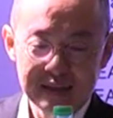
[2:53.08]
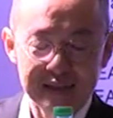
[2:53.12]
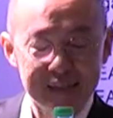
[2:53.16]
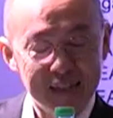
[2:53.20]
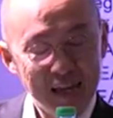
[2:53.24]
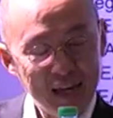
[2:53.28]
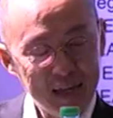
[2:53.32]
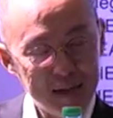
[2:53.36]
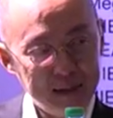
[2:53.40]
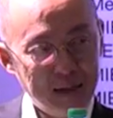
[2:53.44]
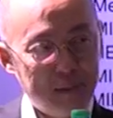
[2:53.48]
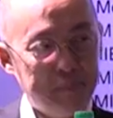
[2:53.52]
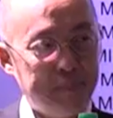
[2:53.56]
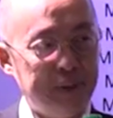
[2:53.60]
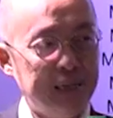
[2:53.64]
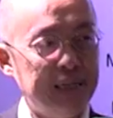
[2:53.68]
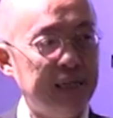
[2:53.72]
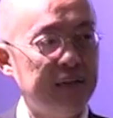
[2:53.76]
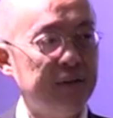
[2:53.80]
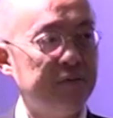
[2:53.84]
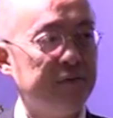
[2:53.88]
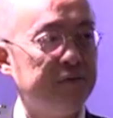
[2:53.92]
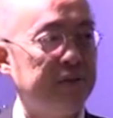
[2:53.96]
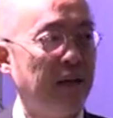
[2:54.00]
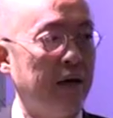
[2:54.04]
That's a
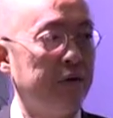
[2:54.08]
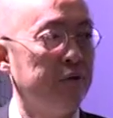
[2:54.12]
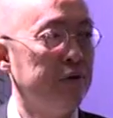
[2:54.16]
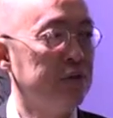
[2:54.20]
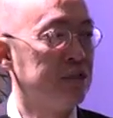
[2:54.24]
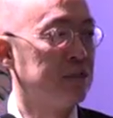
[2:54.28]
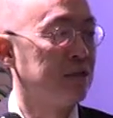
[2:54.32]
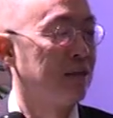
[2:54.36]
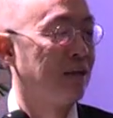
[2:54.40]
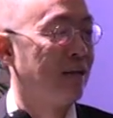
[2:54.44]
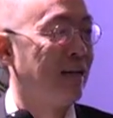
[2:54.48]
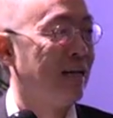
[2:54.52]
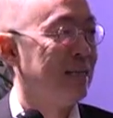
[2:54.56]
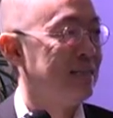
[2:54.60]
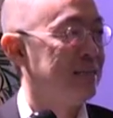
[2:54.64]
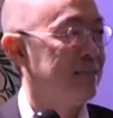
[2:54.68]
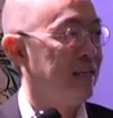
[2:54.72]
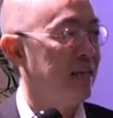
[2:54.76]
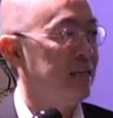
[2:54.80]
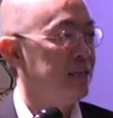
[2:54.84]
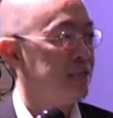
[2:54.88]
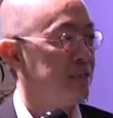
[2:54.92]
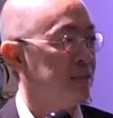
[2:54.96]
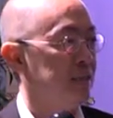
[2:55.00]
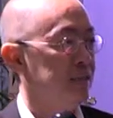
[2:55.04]
belief that
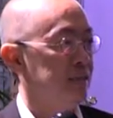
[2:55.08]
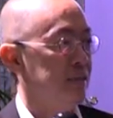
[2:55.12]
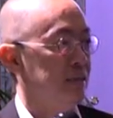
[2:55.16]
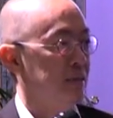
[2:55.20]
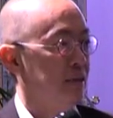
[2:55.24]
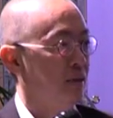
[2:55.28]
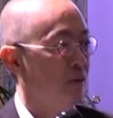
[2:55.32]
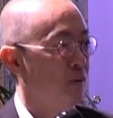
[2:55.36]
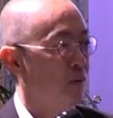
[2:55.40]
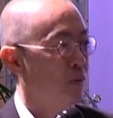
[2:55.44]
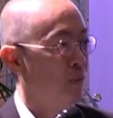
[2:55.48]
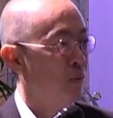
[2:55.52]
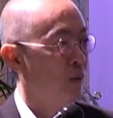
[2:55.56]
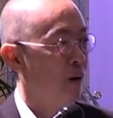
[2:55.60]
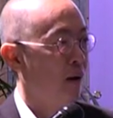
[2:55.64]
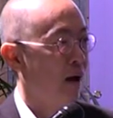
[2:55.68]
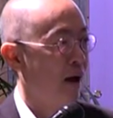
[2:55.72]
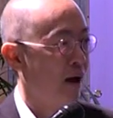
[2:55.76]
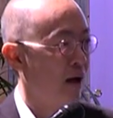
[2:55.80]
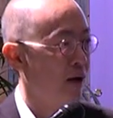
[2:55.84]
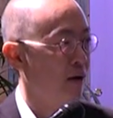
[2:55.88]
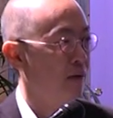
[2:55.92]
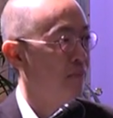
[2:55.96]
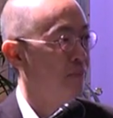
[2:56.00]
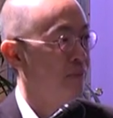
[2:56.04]
regionalization will
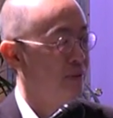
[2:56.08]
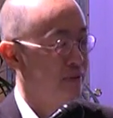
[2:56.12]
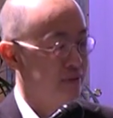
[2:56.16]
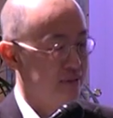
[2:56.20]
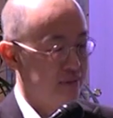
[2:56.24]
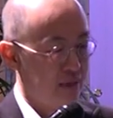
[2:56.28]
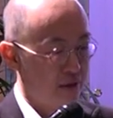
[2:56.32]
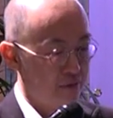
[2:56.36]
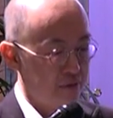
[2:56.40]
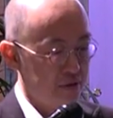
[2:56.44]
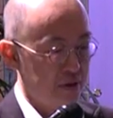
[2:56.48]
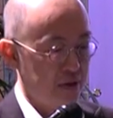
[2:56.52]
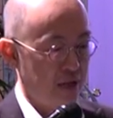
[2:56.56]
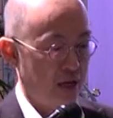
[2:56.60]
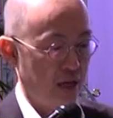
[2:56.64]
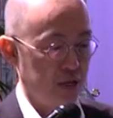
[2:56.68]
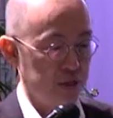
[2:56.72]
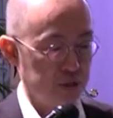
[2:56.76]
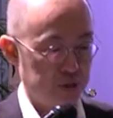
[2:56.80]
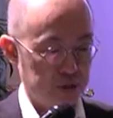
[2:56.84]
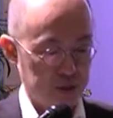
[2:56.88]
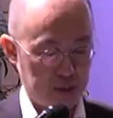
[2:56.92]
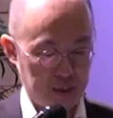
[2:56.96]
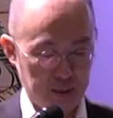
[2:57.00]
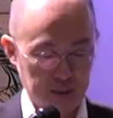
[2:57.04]
help Southeast
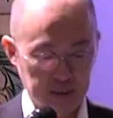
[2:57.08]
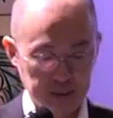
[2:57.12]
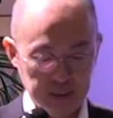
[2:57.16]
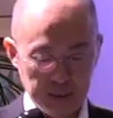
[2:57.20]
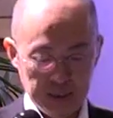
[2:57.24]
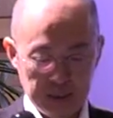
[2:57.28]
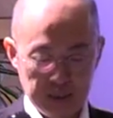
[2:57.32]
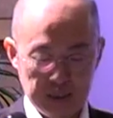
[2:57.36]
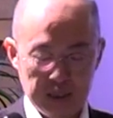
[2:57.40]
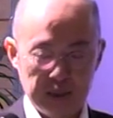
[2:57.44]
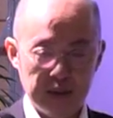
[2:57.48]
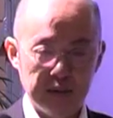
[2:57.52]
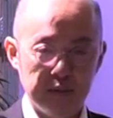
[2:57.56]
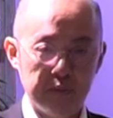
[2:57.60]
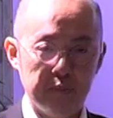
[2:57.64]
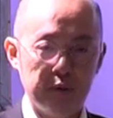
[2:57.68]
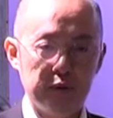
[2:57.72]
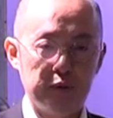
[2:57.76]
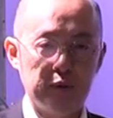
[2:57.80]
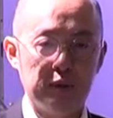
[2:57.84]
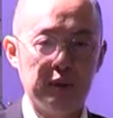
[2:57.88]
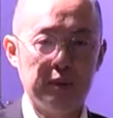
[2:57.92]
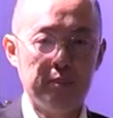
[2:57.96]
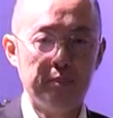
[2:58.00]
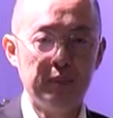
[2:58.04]
Asia
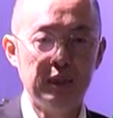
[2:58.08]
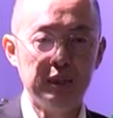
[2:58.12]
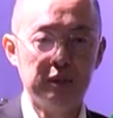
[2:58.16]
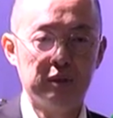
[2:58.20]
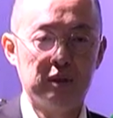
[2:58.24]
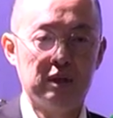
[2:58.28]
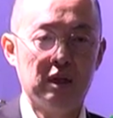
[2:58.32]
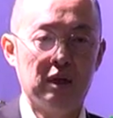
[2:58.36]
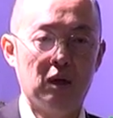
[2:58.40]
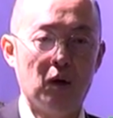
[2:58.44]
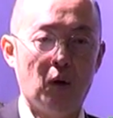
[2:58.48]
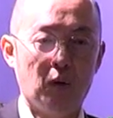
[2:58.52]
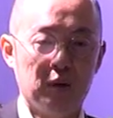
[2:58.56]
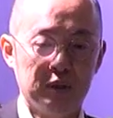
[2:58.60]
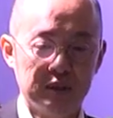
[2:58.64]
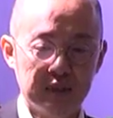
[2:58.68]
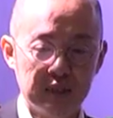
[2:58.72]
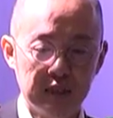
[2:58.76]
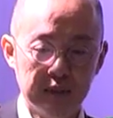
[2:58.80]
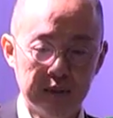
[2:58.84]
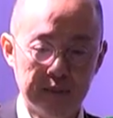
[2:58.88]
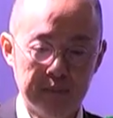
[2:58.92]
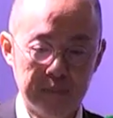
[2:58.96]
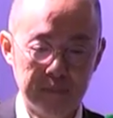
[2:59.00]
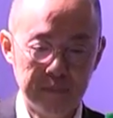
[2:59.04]
in the mid to long
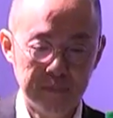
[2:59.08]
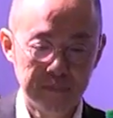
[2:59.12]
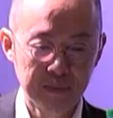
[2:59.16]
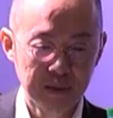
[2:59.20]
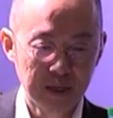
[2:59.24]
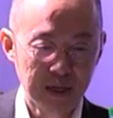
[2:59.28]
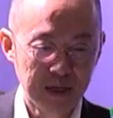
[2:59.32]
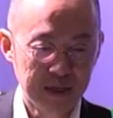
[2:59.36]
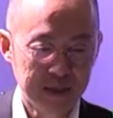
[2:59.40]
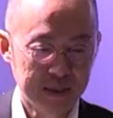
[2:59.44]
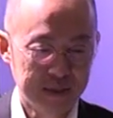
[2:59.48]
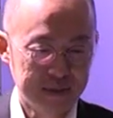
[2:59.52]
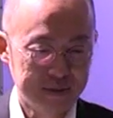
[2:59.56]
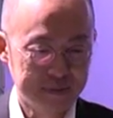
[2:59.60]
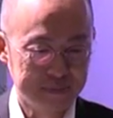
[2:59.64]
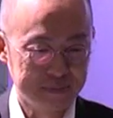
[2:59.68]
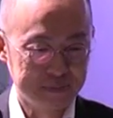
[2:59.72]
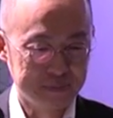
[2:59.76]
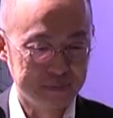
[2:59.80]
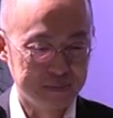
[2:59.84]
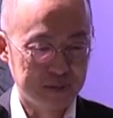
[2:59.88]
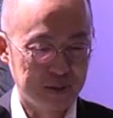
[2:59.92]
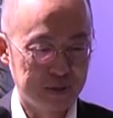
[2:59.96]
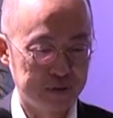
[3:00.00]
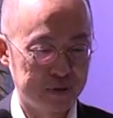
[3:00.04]
term.
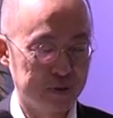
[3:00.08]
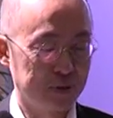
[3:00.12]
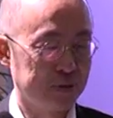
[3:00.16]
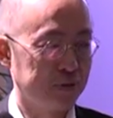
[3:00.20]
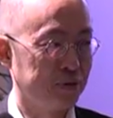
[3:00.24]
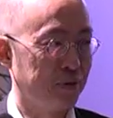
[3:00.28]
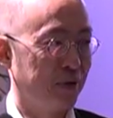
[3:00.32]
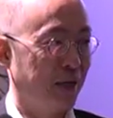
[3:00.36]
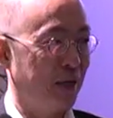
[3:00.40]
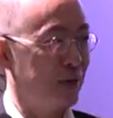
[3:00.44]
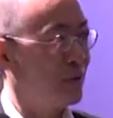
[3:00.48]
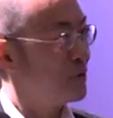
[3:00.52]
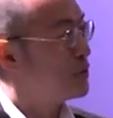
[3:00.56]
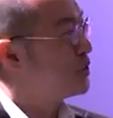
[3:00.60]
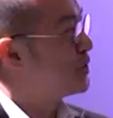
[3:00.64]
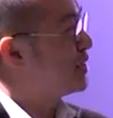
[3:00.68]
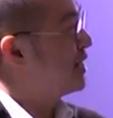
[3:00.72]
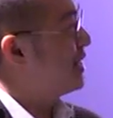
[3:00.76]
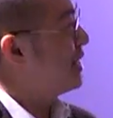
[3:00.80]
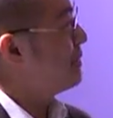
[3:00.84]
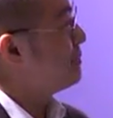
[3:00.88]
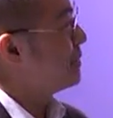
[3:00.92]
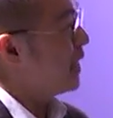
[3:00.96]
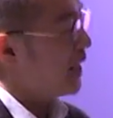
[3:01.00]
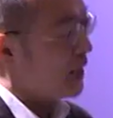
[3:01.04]
So you look
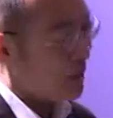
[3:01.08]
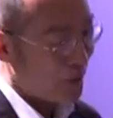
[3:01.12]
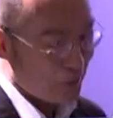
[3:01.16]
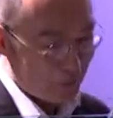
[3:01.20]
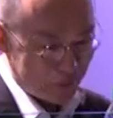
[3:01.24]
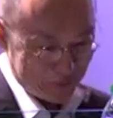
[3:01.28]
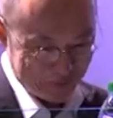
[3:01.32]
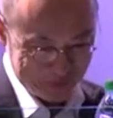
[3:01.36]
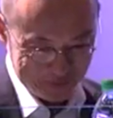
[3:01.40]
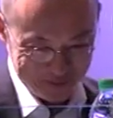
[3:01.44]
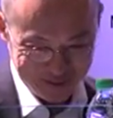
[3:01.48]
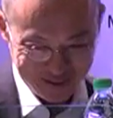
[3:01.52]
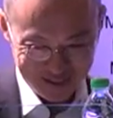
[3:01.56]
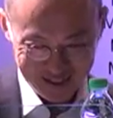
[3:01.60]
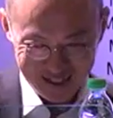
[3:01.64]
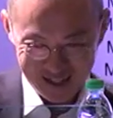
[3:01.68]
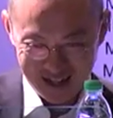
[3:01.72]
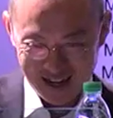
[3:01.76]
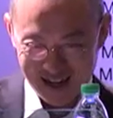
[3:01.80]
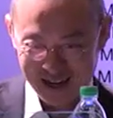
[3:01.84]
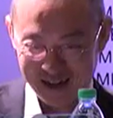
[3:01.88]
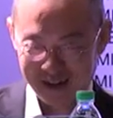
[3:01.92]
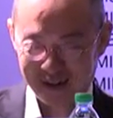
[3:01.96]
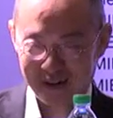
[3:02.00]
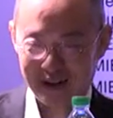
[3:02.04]
at it now,
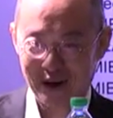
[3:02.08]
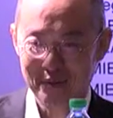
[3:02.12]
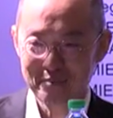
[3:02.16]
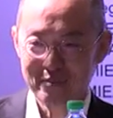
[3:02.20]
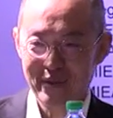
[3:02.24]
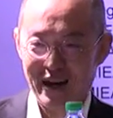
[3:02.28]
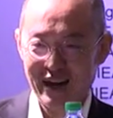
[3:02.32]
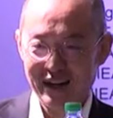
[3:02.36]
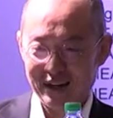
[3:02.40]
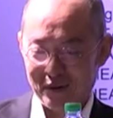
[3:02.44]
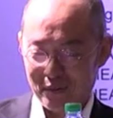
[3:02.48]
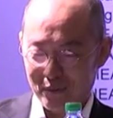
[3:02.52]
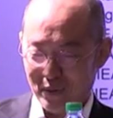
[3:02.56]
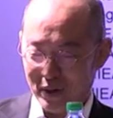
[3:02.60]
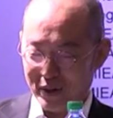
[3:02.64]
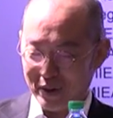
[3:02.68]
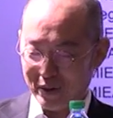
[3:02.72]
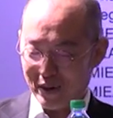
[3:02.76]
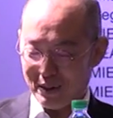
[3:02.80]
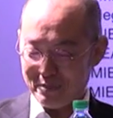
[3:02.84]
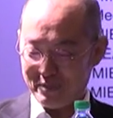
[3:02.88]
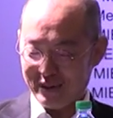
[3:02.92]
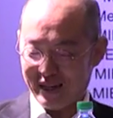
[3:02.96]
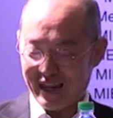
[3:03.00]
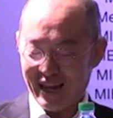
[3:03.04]
and I come back and wake
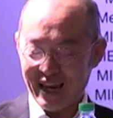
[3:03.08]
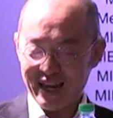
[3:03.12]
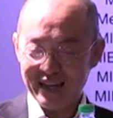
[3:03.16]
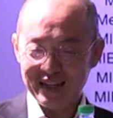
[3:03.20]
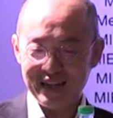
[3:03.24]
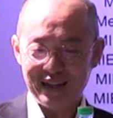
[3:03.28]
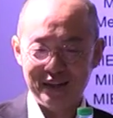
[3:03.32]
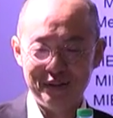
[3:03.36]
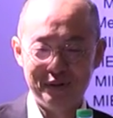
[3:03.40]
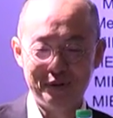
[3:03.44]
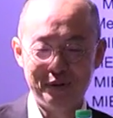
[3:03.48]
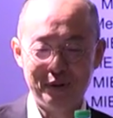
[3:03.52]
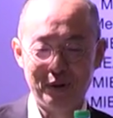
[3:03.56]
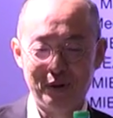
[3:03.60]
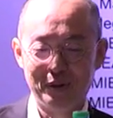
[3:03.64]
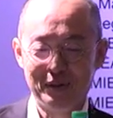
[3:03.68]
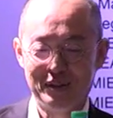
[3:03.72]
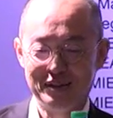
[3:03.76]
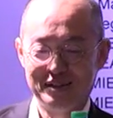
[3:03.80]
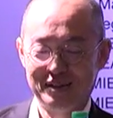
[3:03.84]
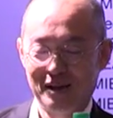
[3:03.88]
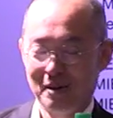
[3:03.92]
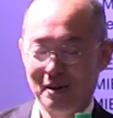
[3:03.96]
up again, you know the